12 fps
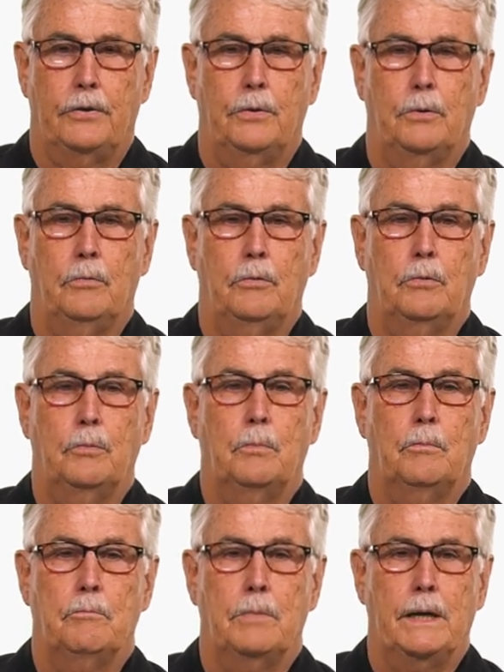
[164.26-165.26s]
to
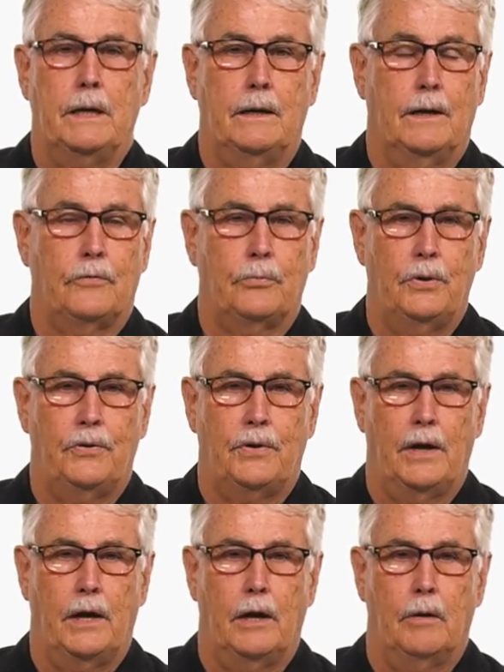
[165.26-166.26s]
make, as we
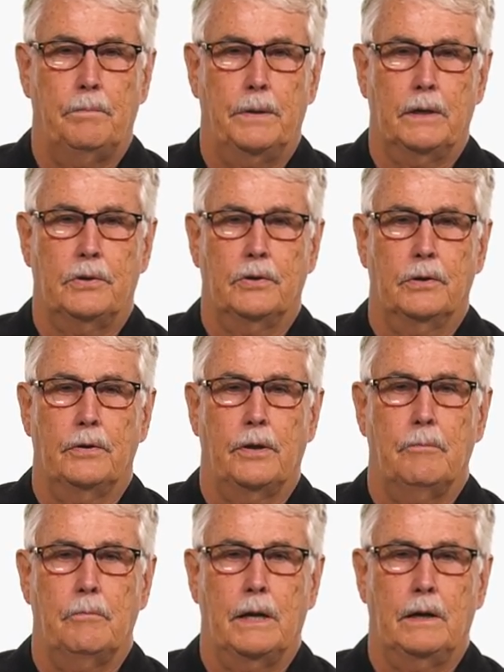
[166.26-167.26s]
say, a picture
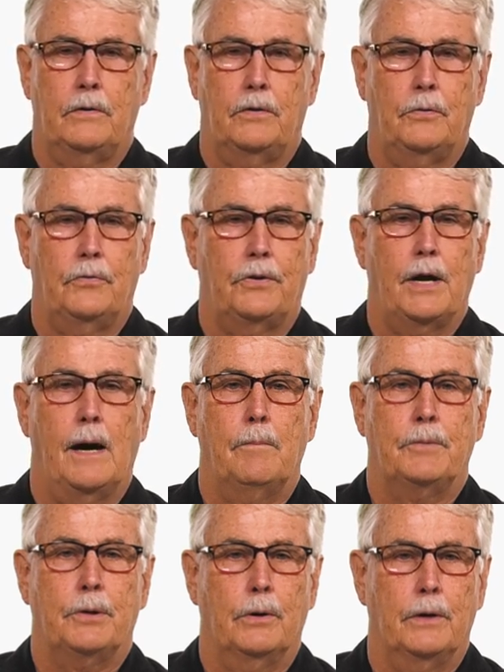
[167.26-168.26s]
that makes you
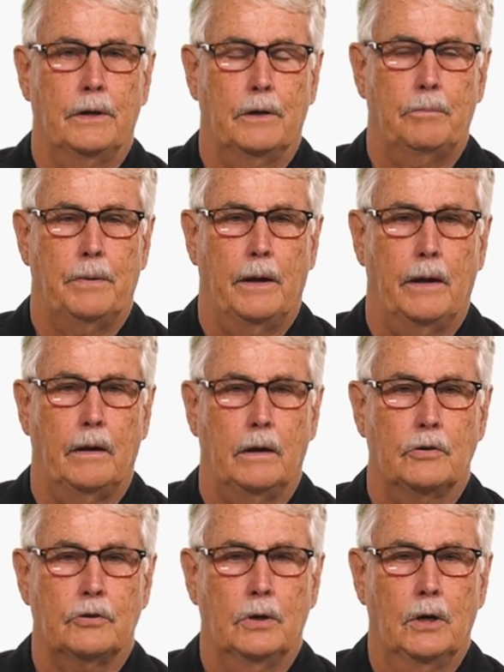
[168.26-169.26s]
stop turning the
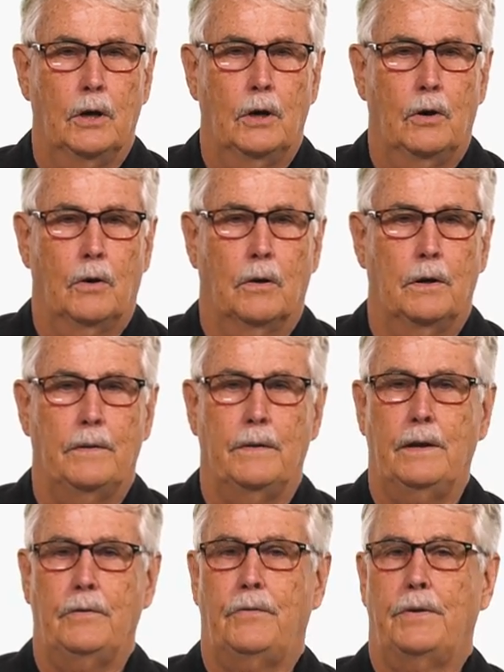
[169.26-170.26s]
page, or
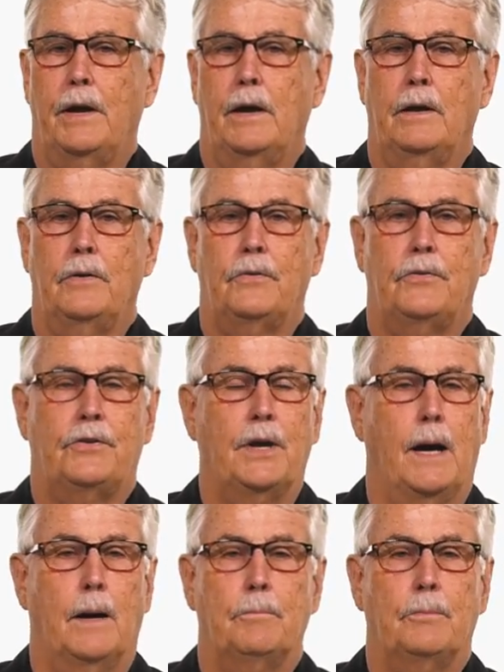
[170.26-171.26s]
in these days,
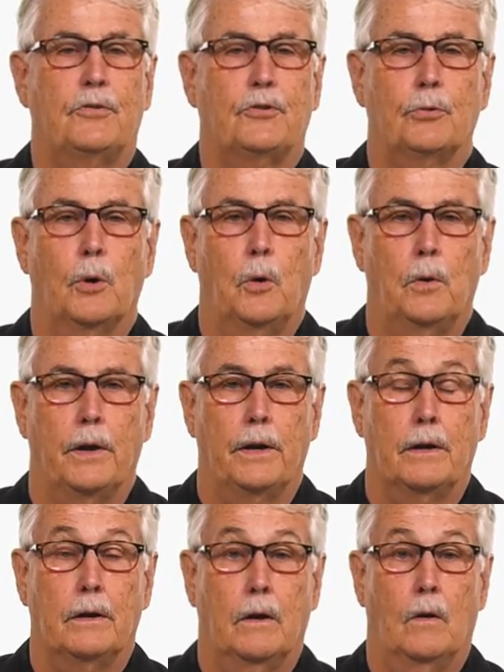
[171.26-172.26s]
stop
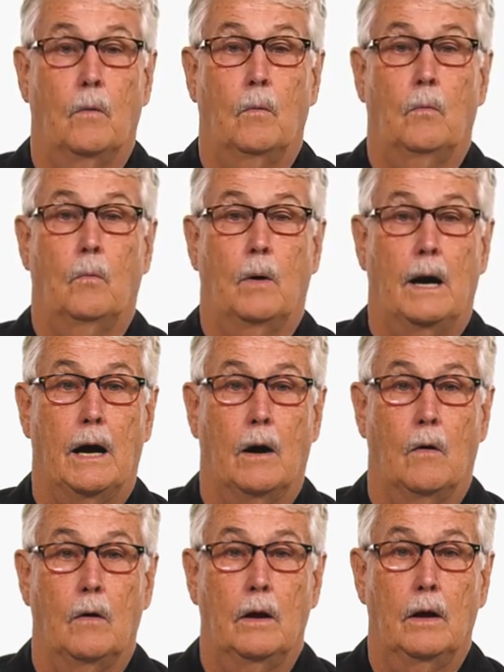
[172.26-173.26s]
scrolling and go,
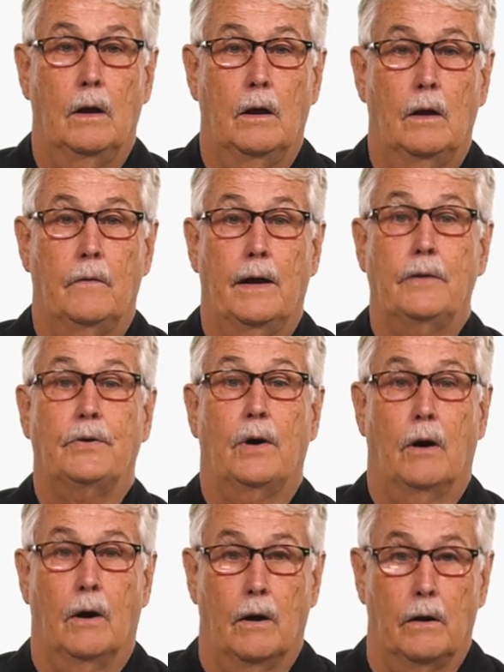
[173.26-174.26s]
wow, that's
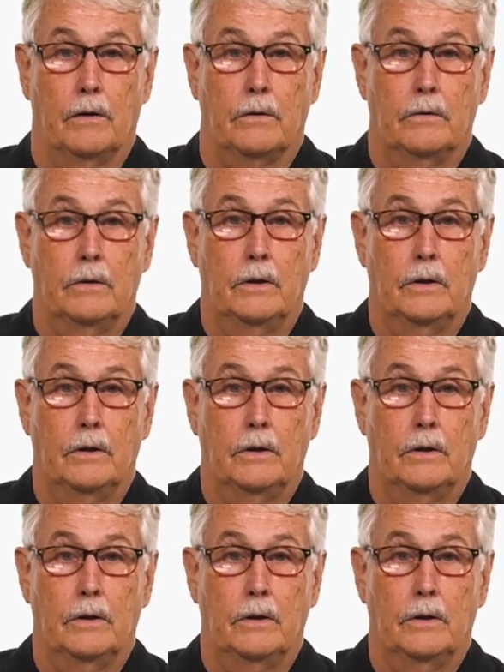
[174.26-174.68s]
hard.